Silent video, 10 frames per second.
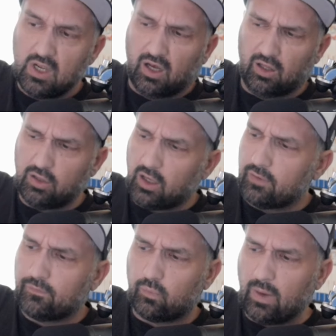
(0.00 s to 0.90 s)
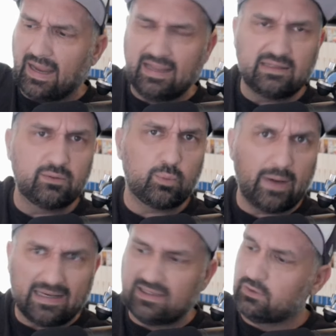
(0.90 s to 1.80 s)
a lot of red
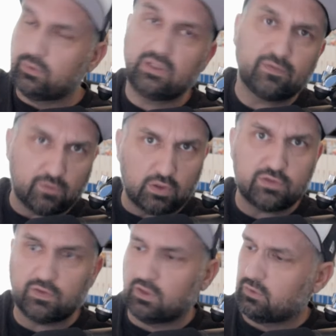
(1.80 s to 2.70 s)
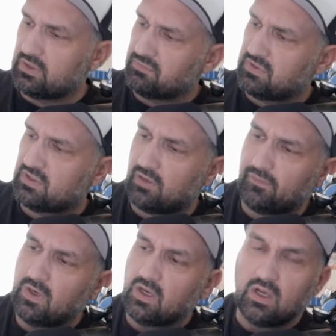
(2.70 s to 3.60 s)
and green, of course, for the Christmas stuff.
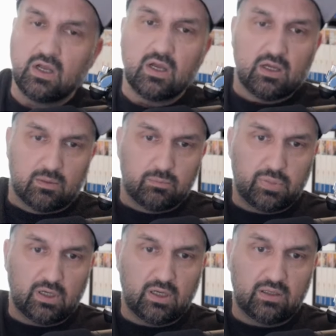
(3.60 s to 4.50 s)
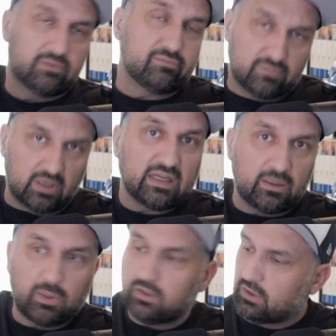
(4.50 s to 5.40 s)
But talking about the